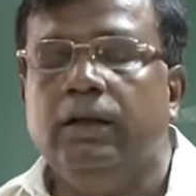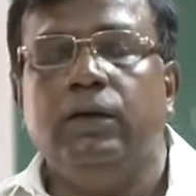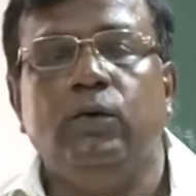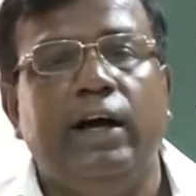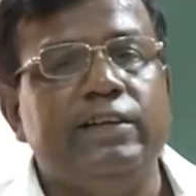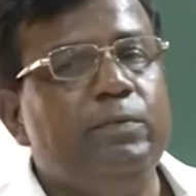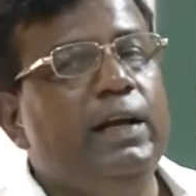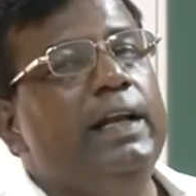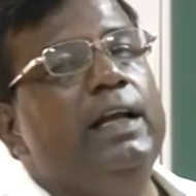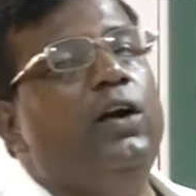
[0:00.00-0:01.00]
you ask
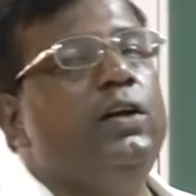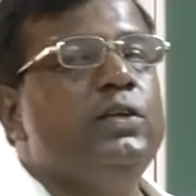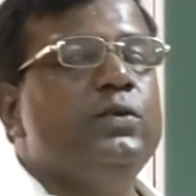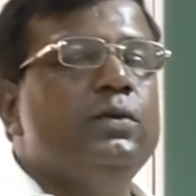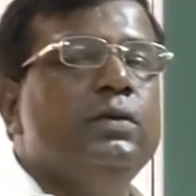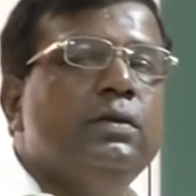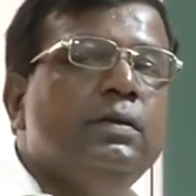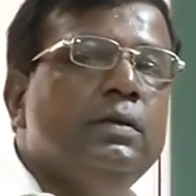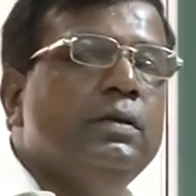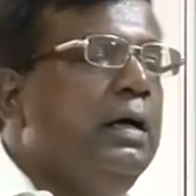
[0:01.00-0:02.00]
me any altitude,
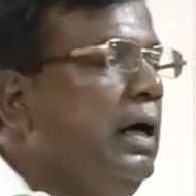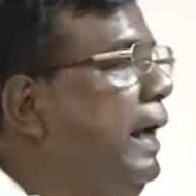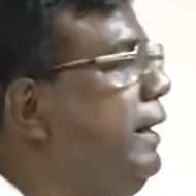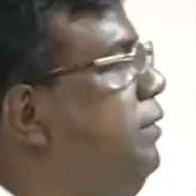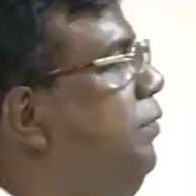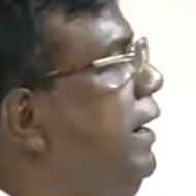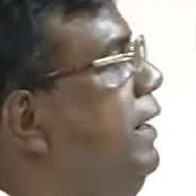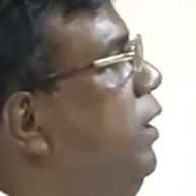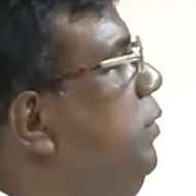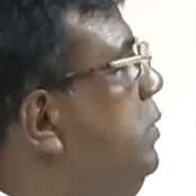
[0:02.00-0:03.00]
I can
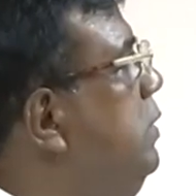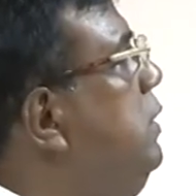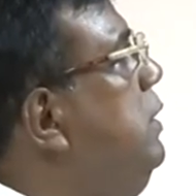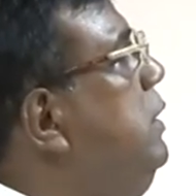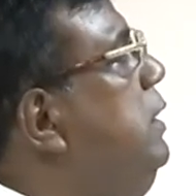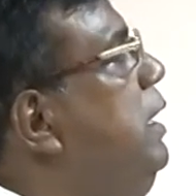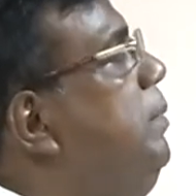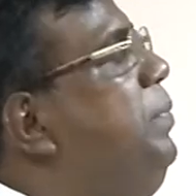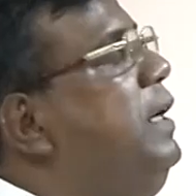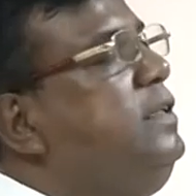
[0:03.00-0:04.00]
find out
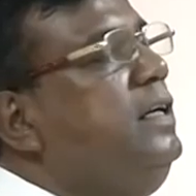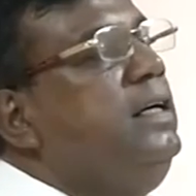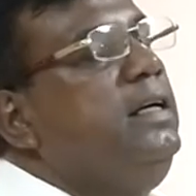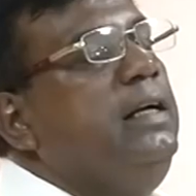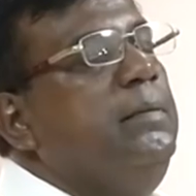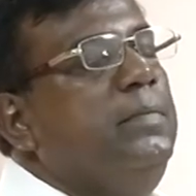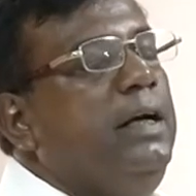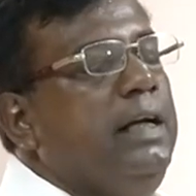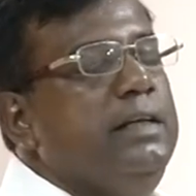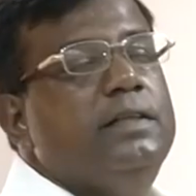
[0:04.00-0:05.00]
the pressure,
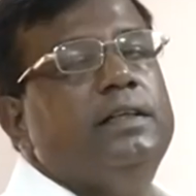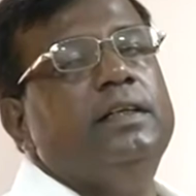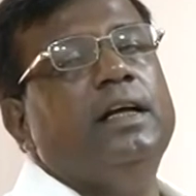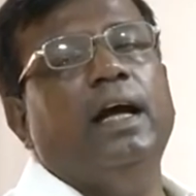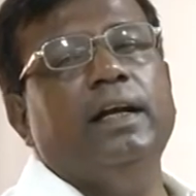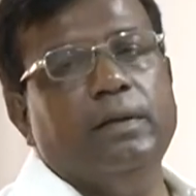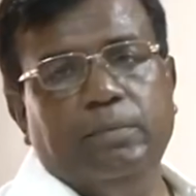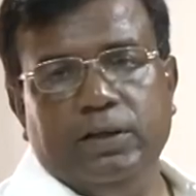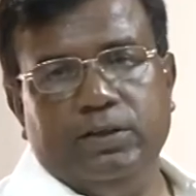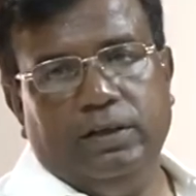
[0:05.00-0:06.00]
density and
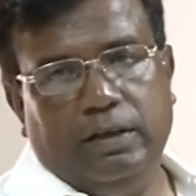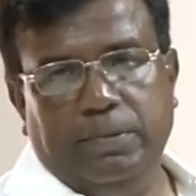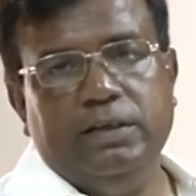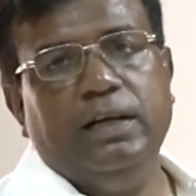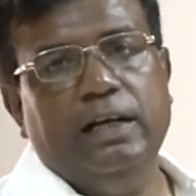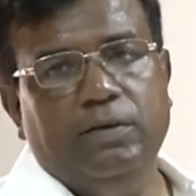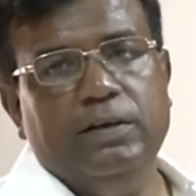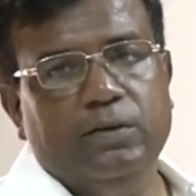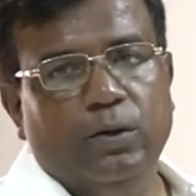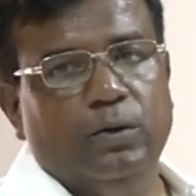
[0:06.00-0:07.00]
temperature. Temperature
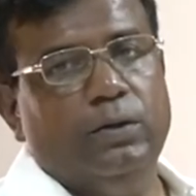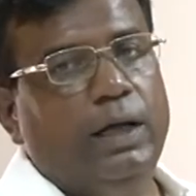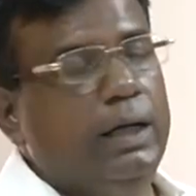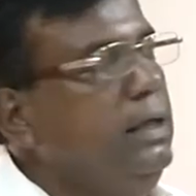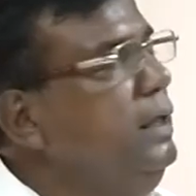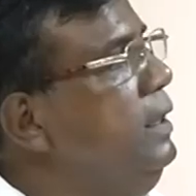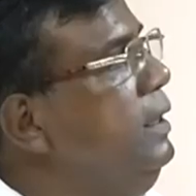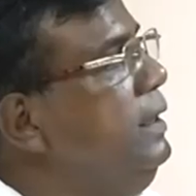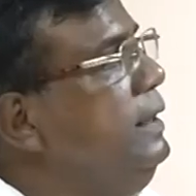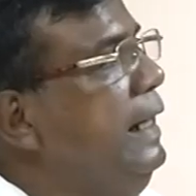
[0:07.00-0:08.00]
anyway is known, right?
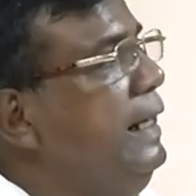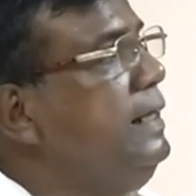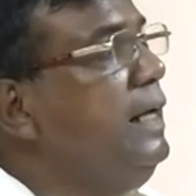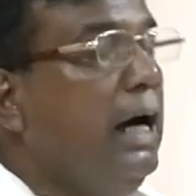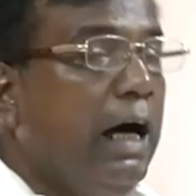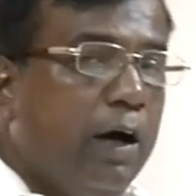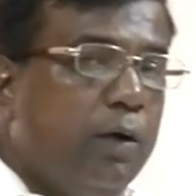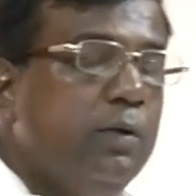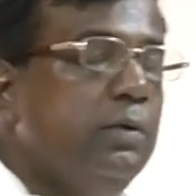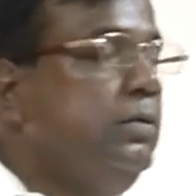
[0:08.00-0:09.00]
That is
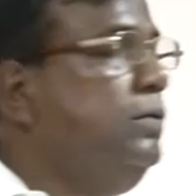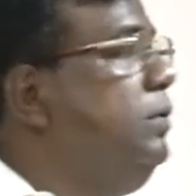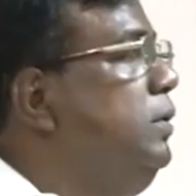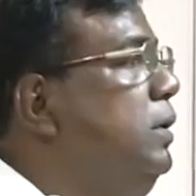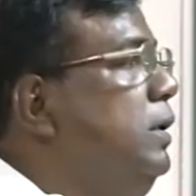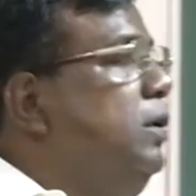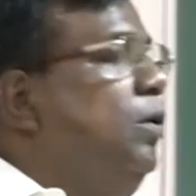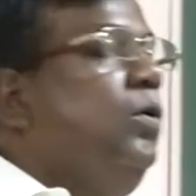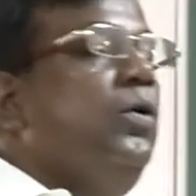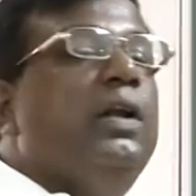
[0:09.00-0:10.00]
how
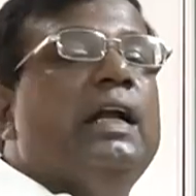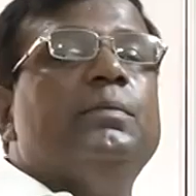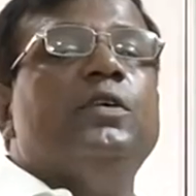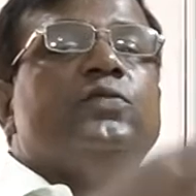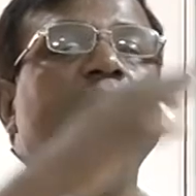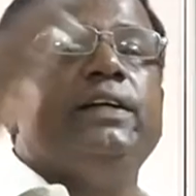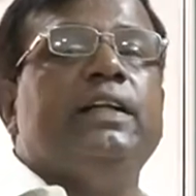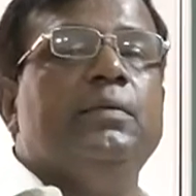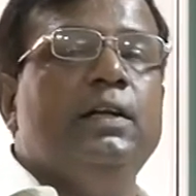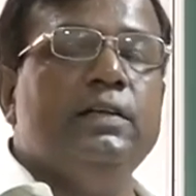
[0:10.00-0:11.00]
whole atmospheric
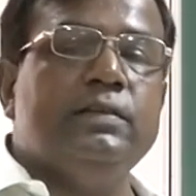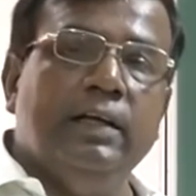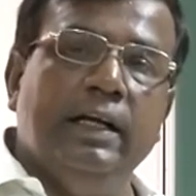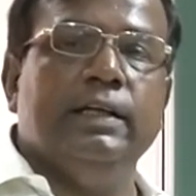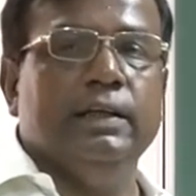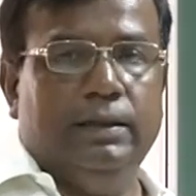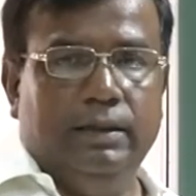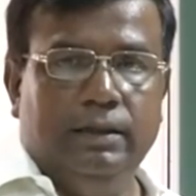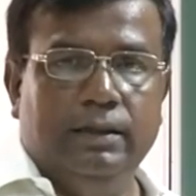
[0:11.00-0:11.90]
table is created.